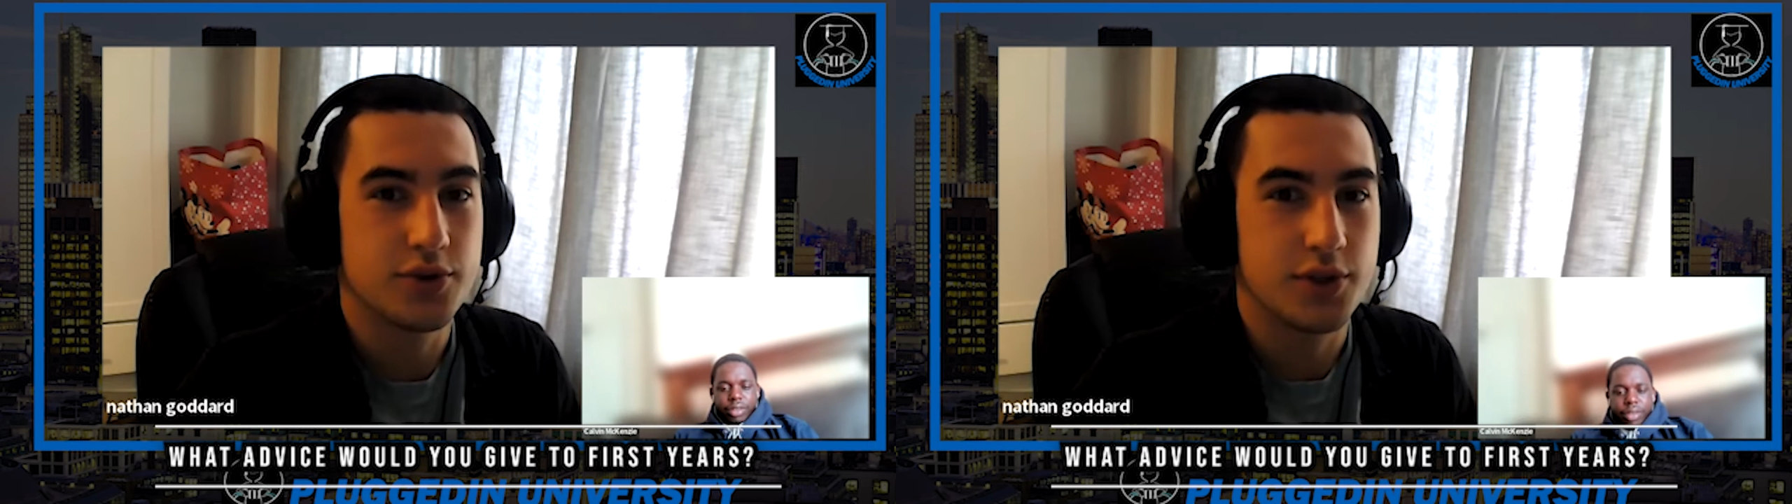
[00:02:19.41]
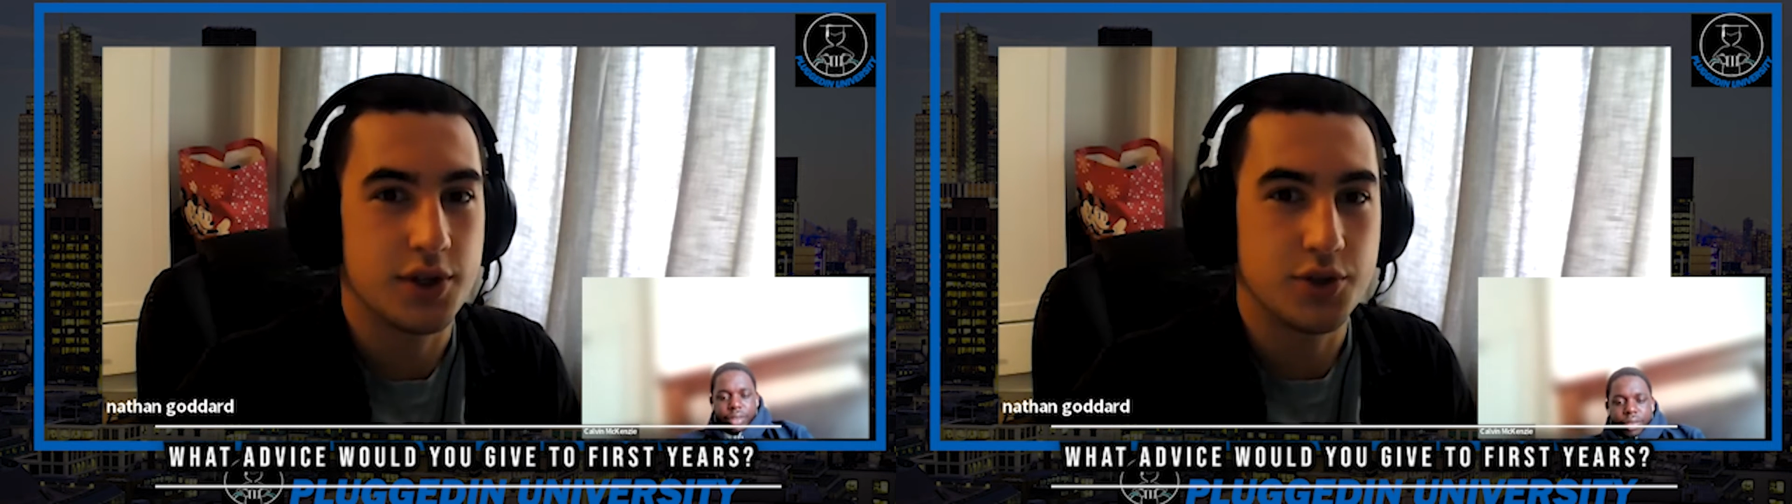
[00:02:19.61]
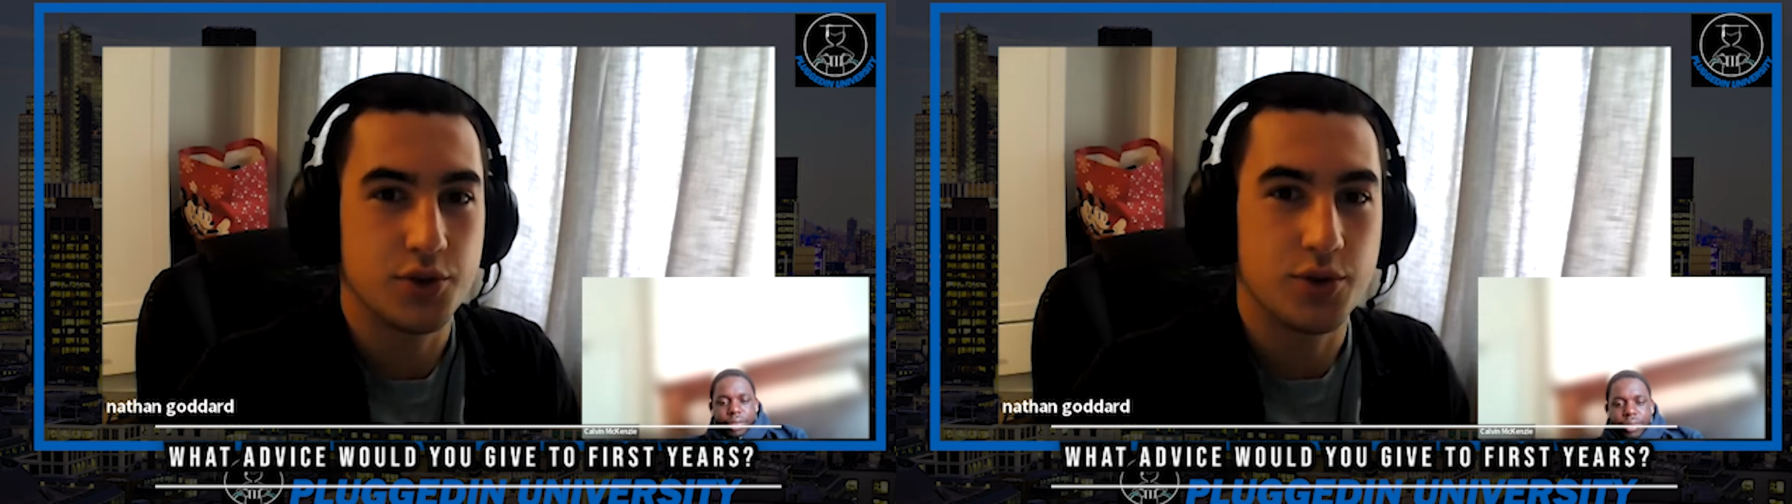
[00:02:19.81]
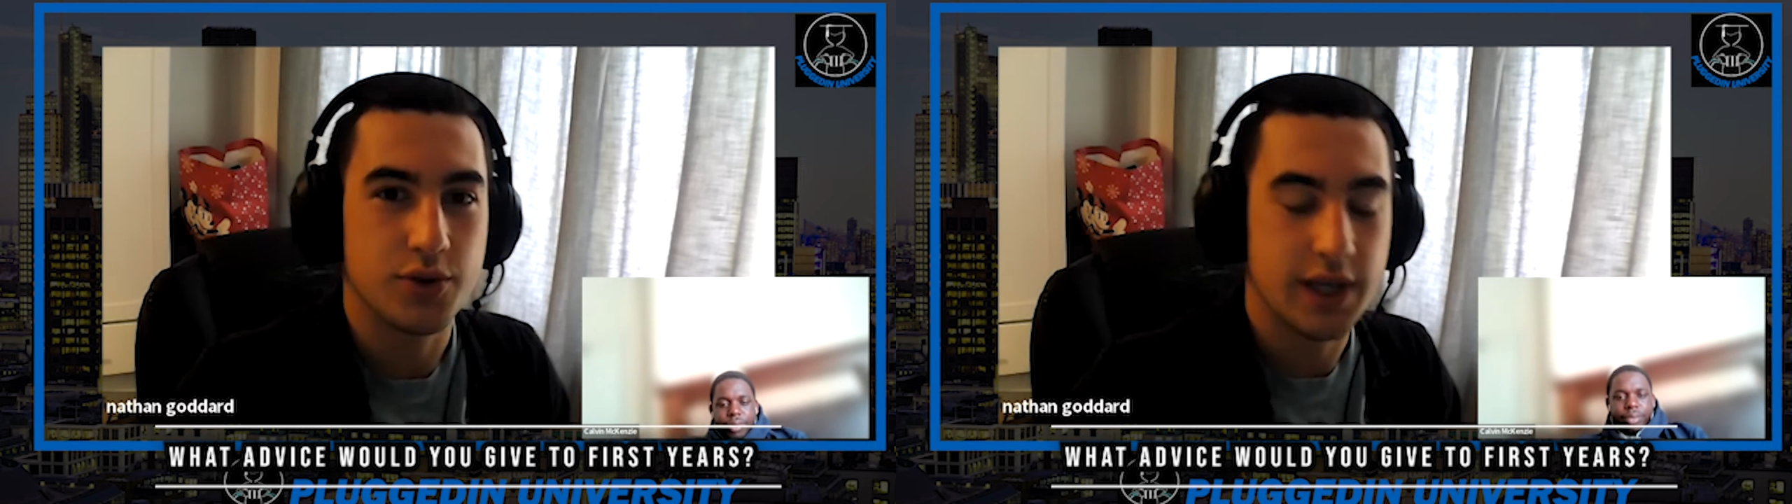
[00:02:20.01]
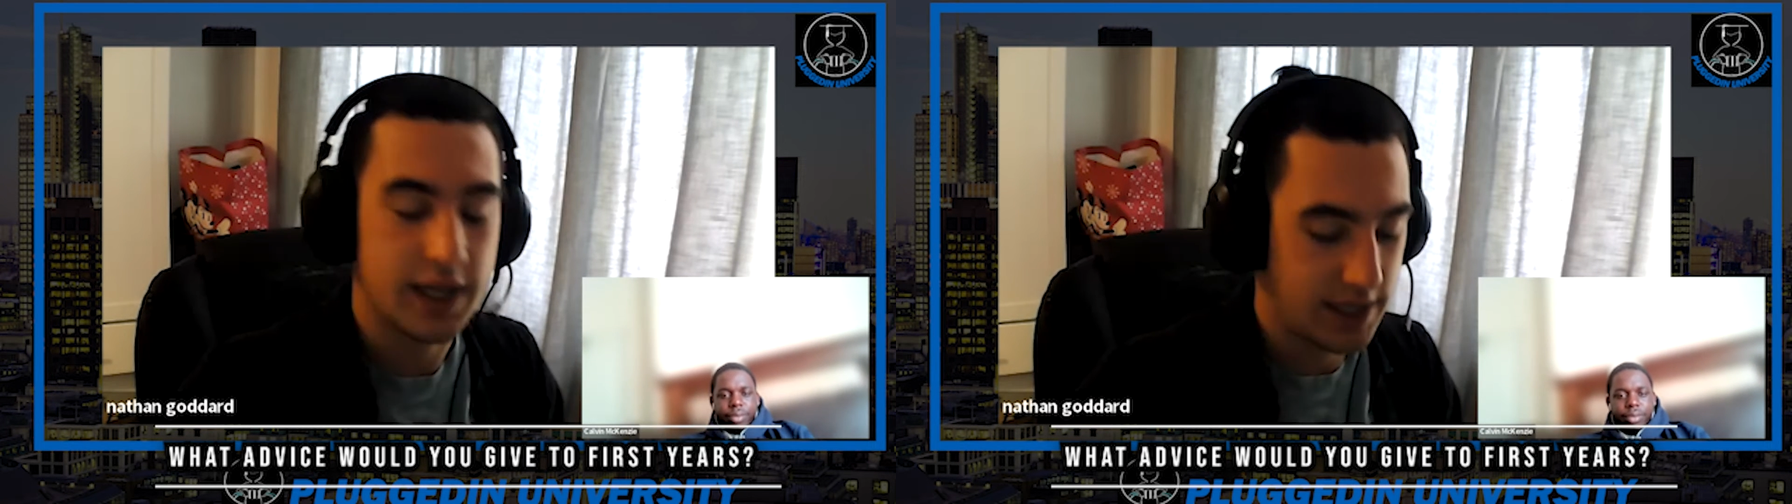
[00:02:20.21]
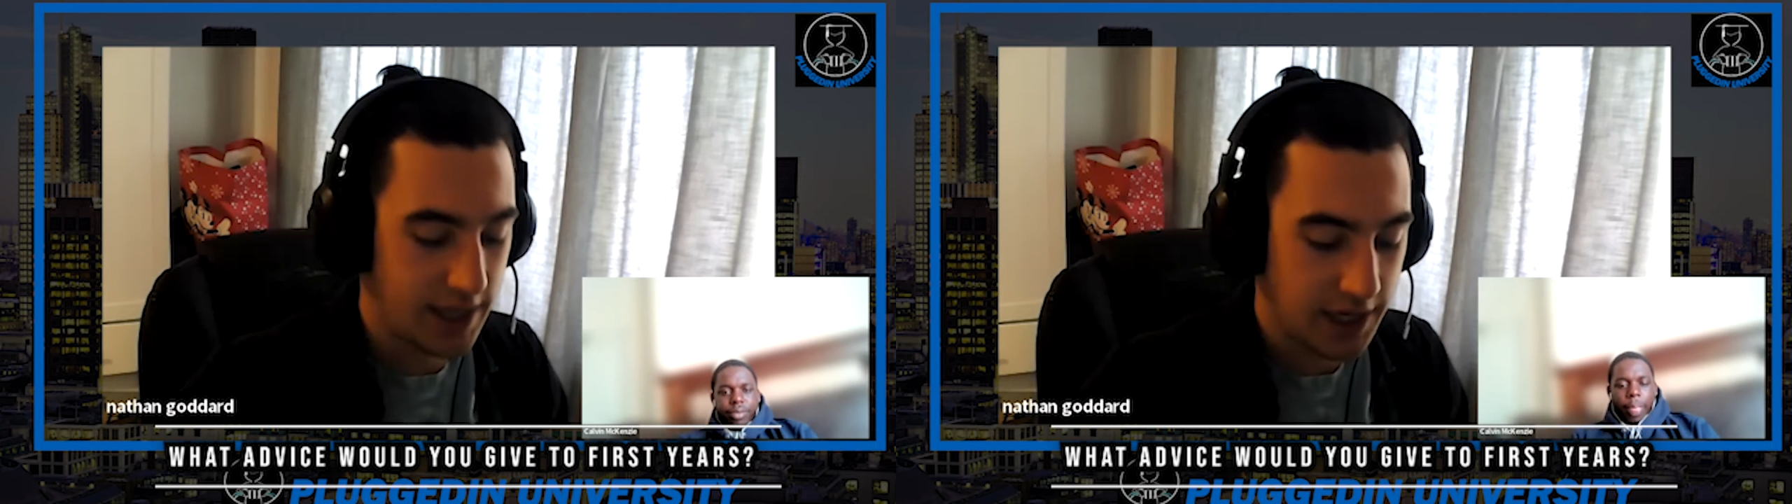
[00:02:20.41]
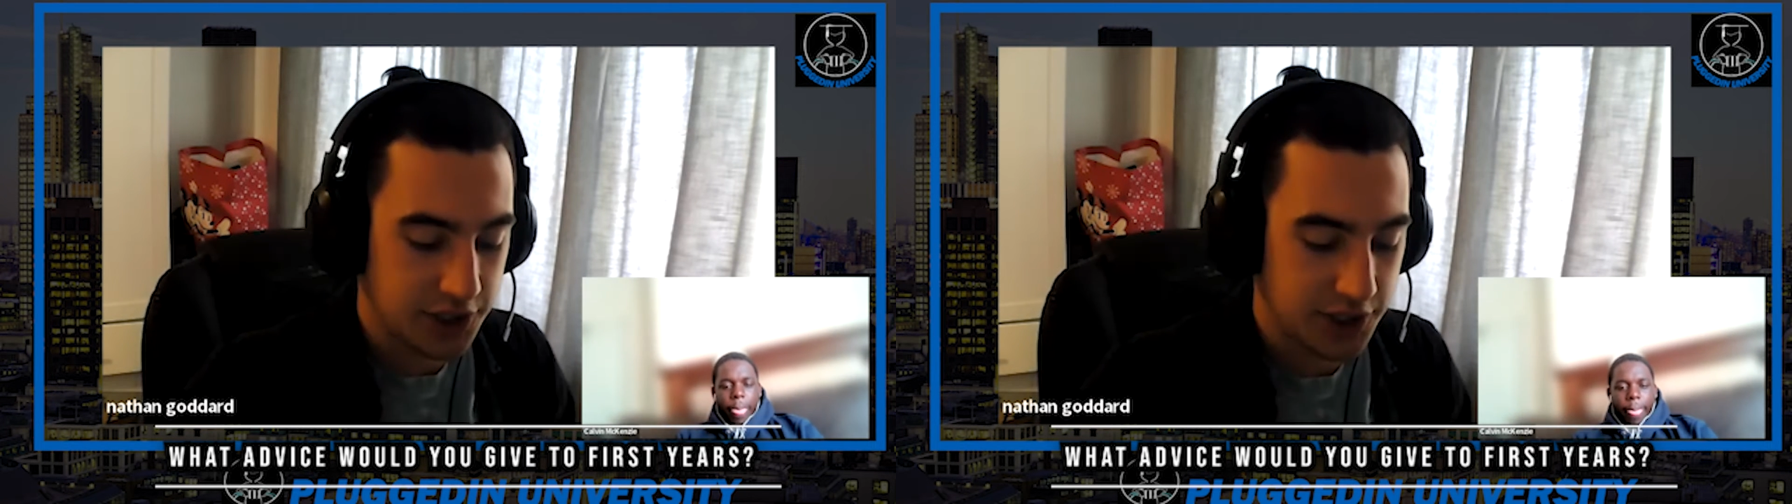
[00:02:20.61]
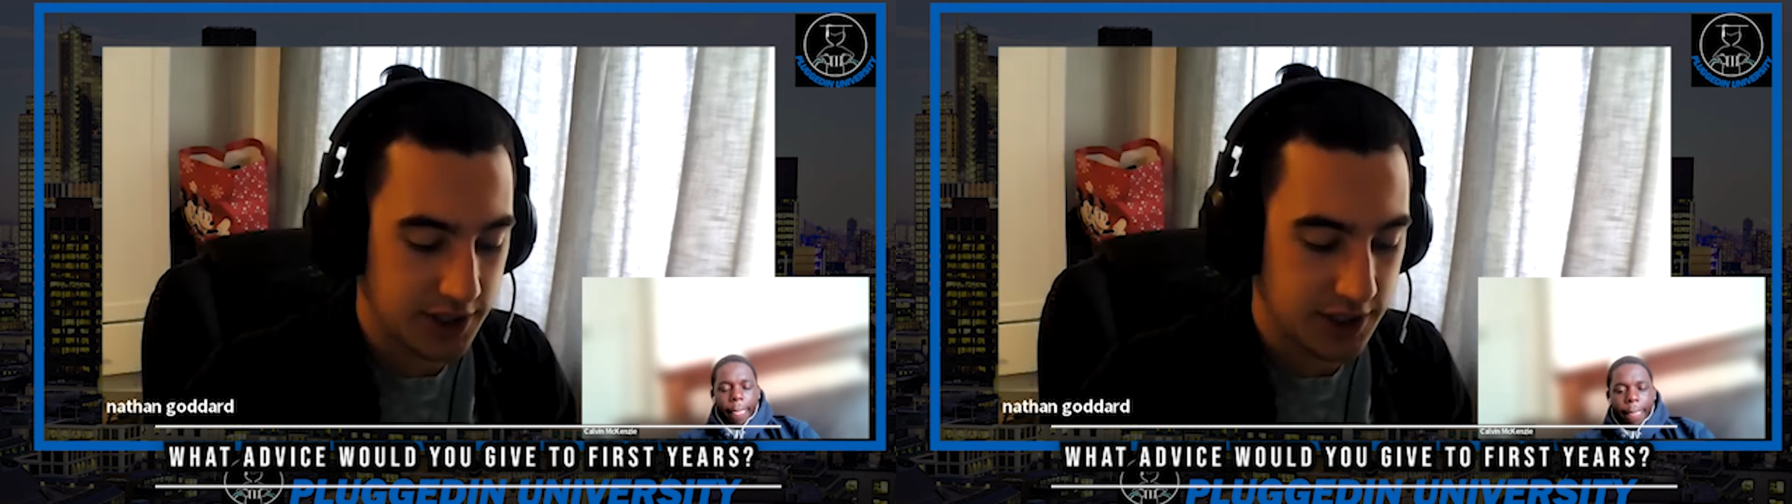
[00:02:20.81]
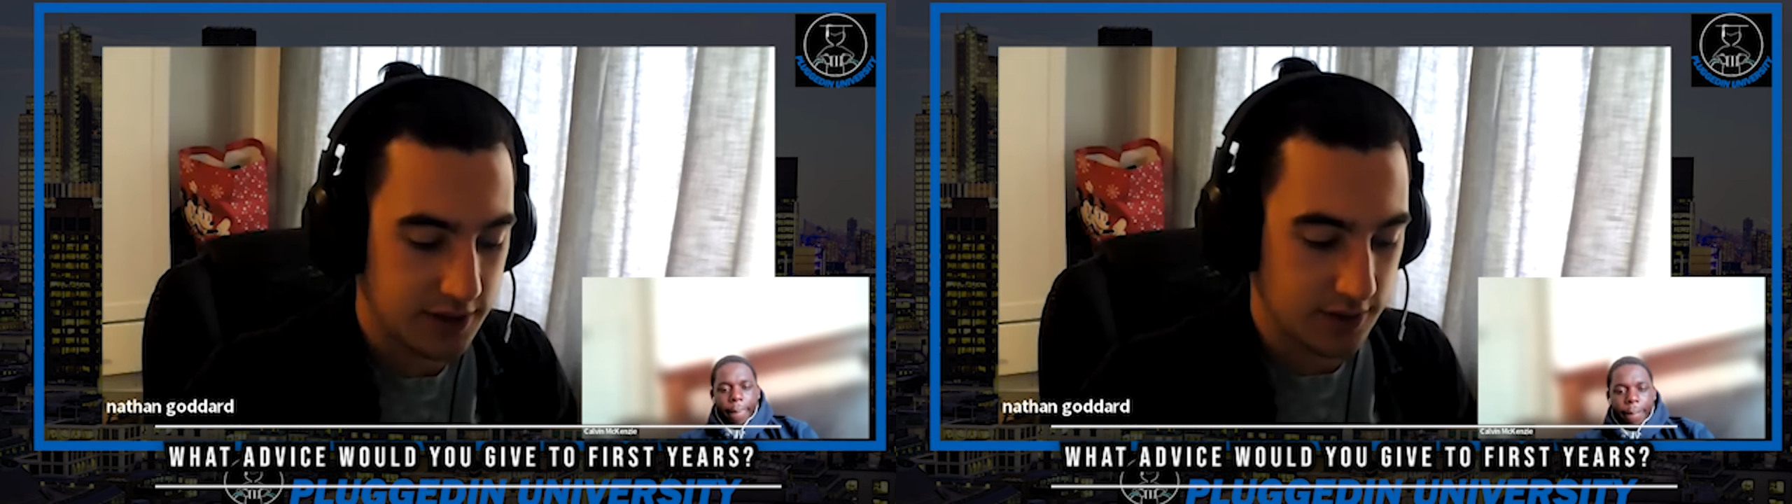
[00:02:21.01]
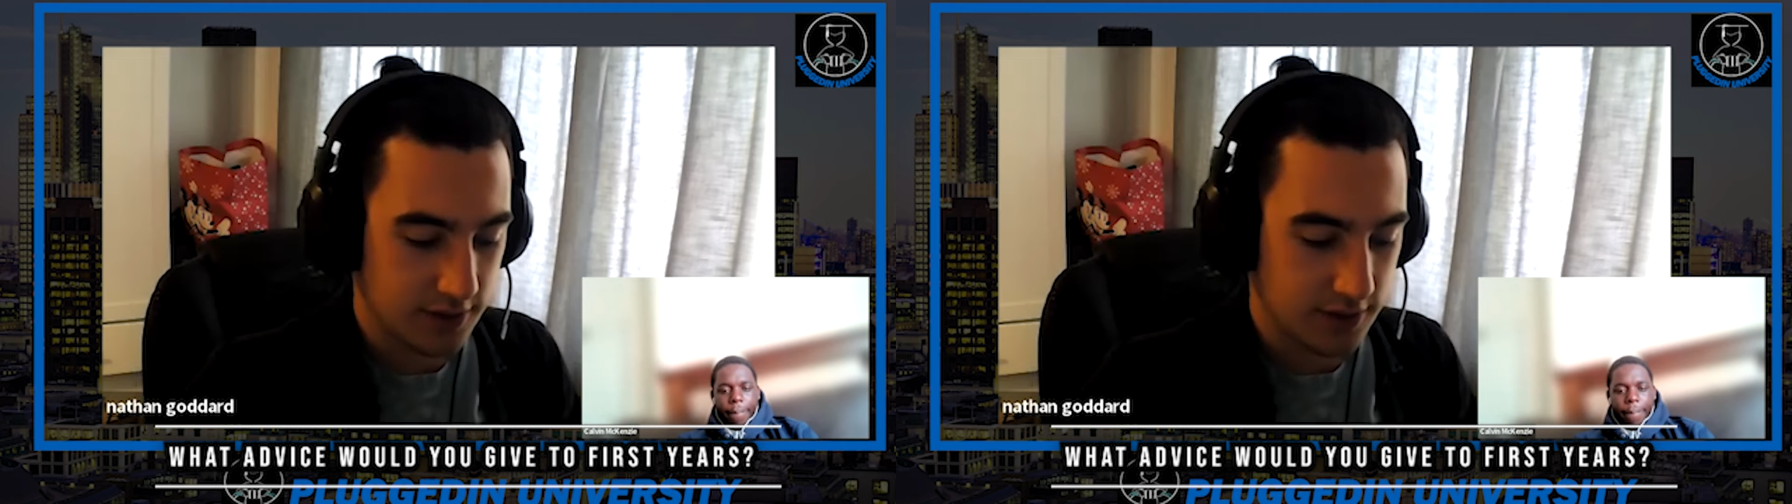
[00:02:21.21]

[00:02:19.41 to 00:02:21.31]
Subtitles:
that you're engaging